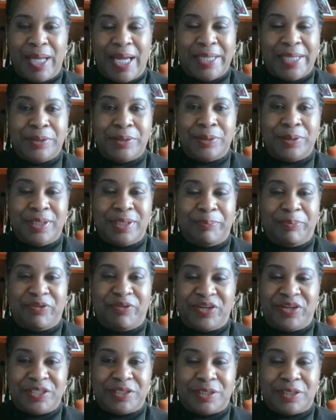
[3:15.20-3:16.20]
I know the
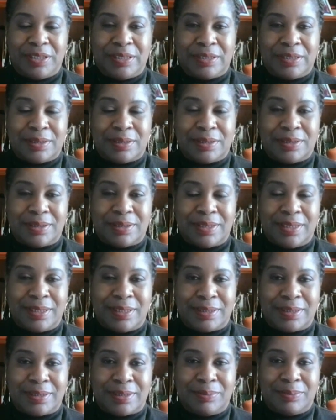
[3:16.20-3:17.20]
profession is
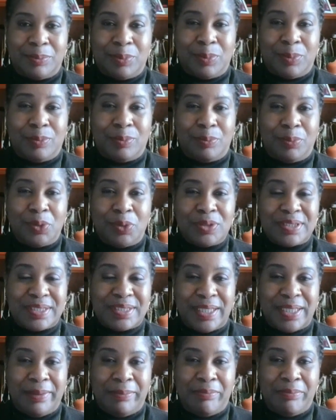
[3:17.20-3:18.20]
is
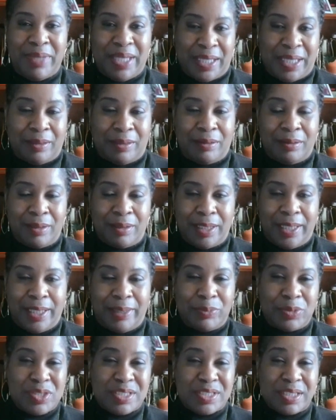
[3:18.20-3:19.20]
mostly male
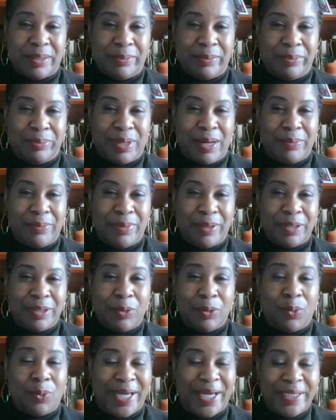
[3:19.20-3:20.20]
and mostly
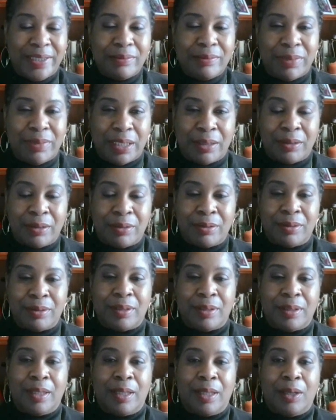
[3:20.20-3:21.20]
primarily white male,
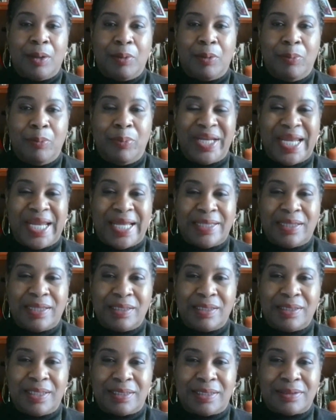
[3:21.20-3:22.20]
but I
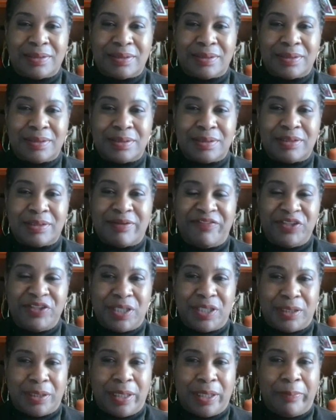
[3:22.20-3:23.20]
think there's
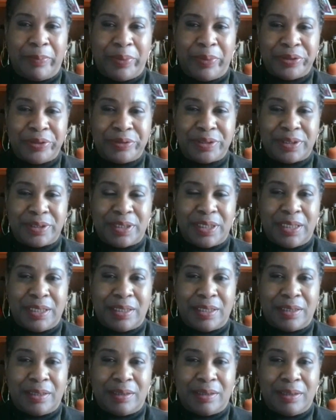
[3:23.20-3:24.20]
sufficient numbers
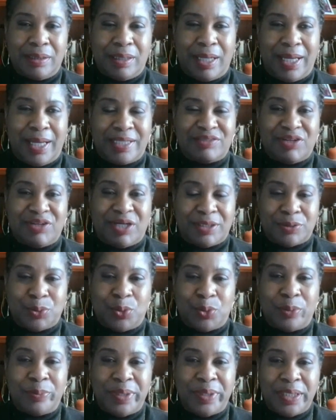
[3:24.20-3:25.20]
in as far as
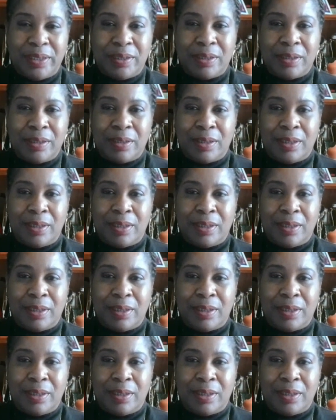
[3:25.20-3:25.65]
women